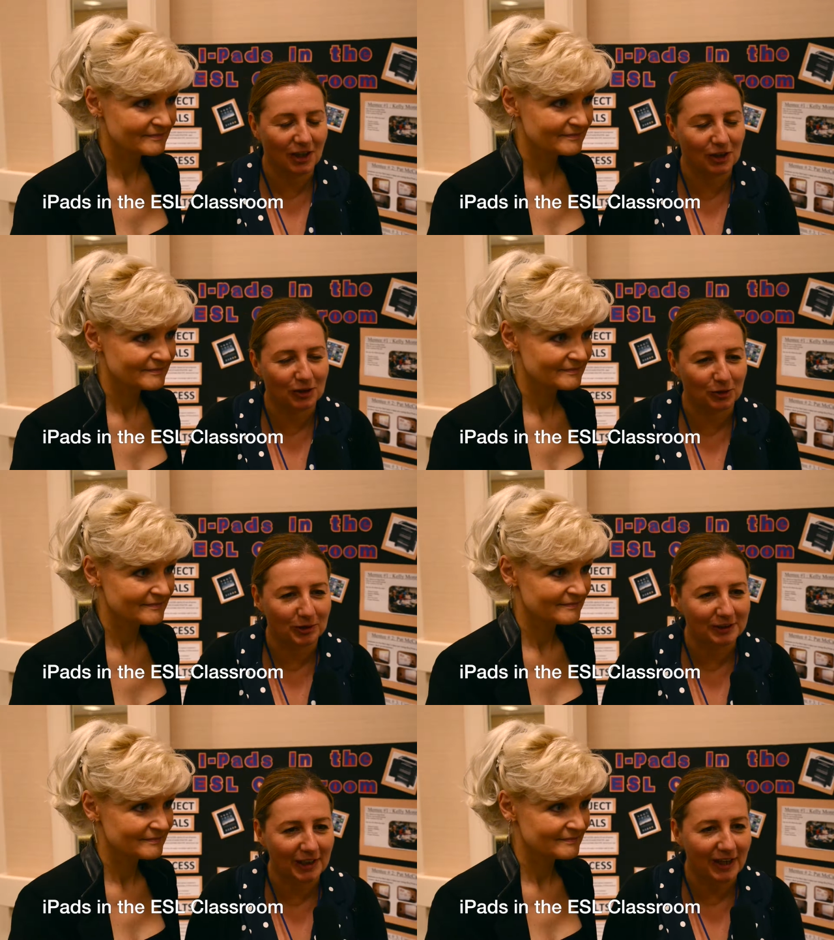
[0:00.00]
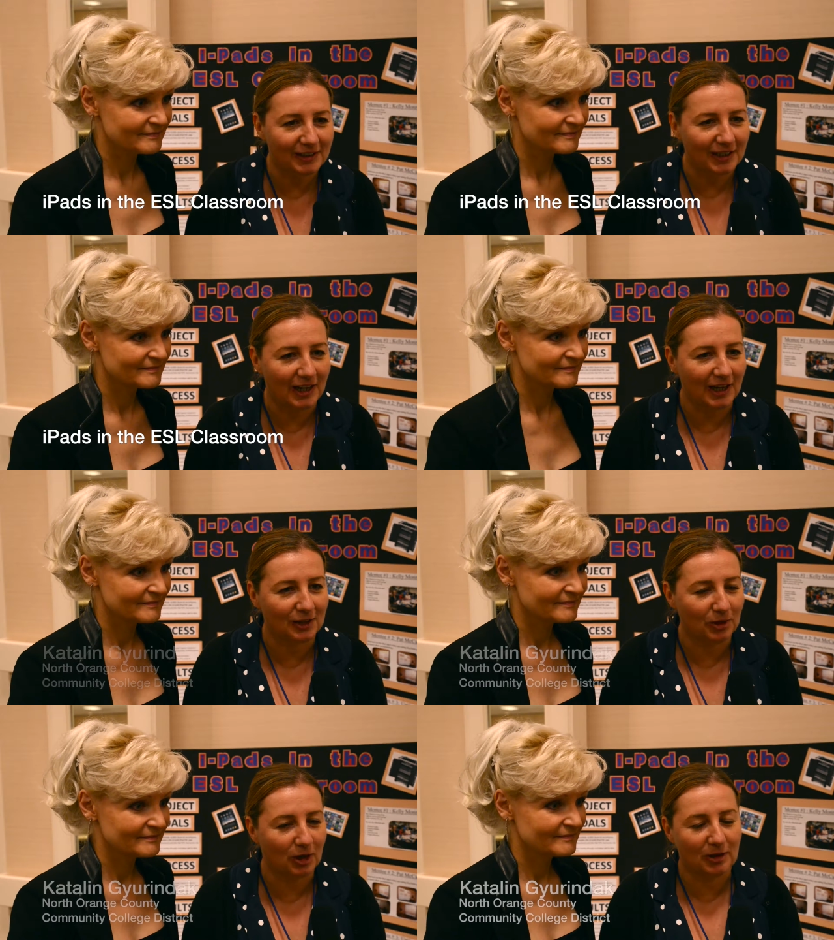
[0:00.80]
Speaker 1: uh, Gyurindak, and
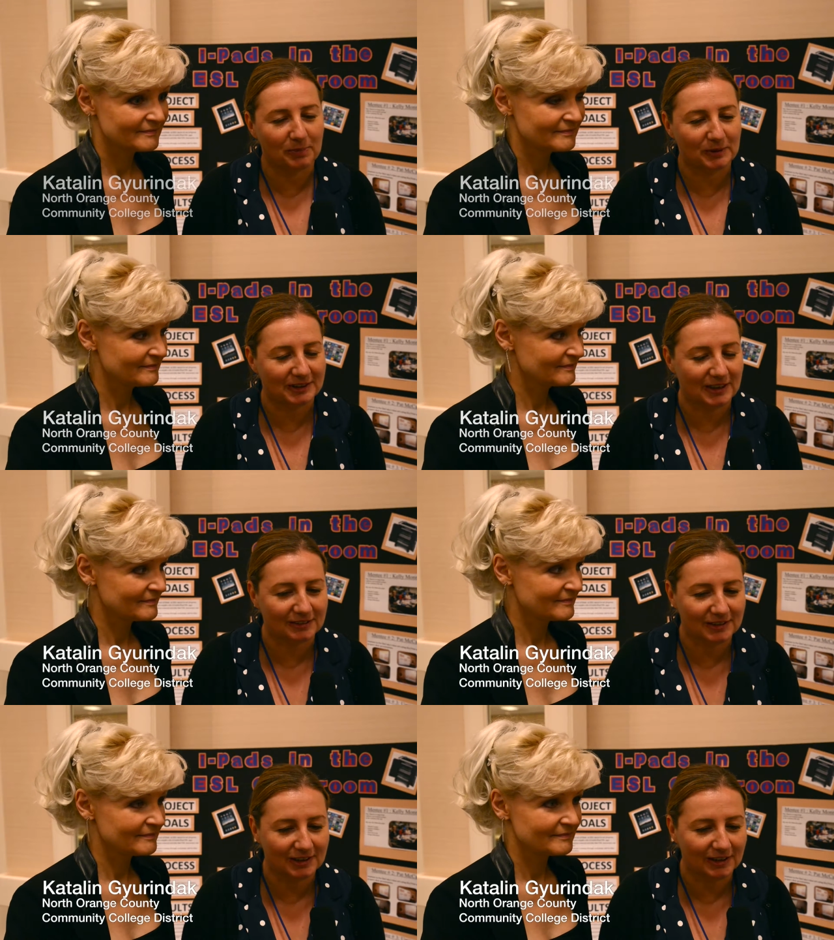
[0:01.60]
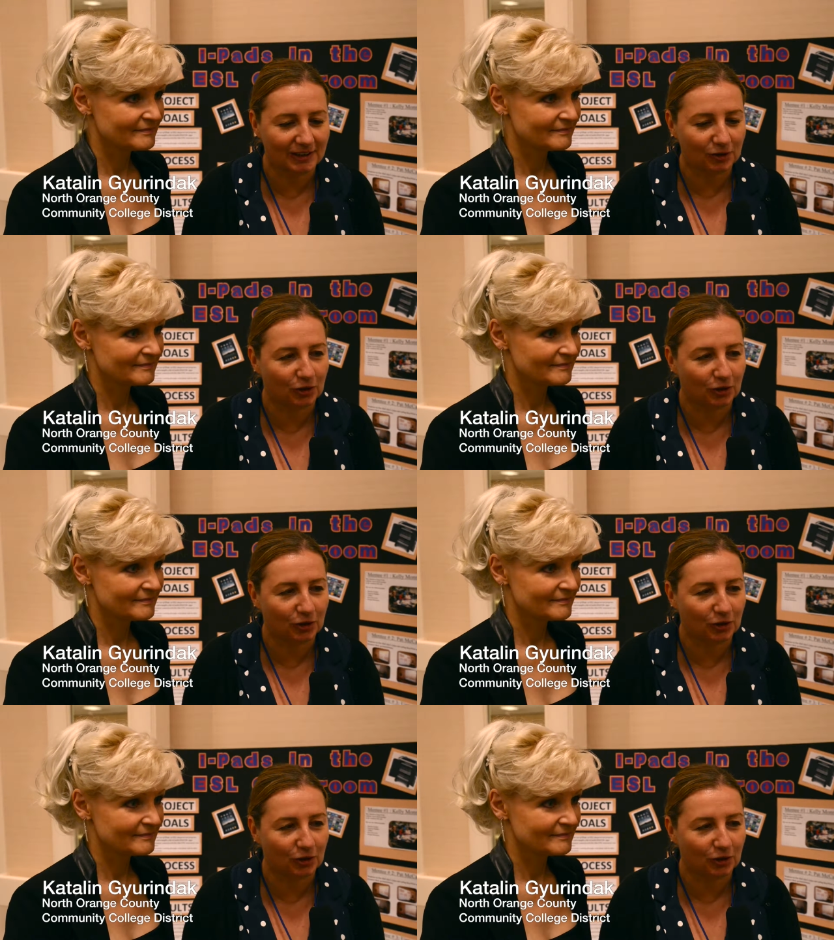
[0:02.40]
we are representing